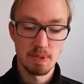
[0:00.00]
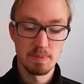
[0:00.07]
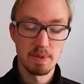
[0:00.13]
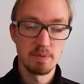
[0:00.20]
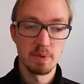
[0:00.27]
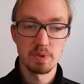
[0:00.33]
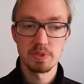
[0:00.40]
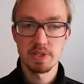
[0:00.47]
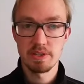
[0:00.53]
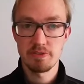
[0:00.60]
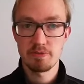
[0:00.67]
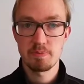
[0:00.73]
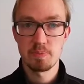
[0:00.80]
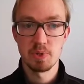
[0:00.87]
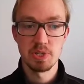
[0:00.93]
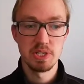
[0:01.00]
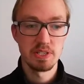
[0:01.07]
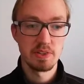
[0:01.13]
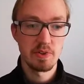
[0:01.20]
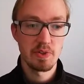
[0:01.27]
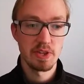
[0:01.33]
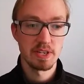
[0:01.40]
People want to have
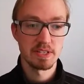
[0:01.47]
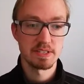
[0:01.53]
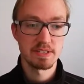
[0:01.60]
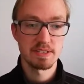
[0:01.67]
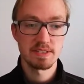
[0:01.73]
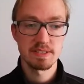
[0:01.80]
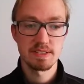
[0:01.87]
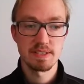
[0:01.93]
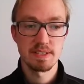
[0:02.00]
pretty things.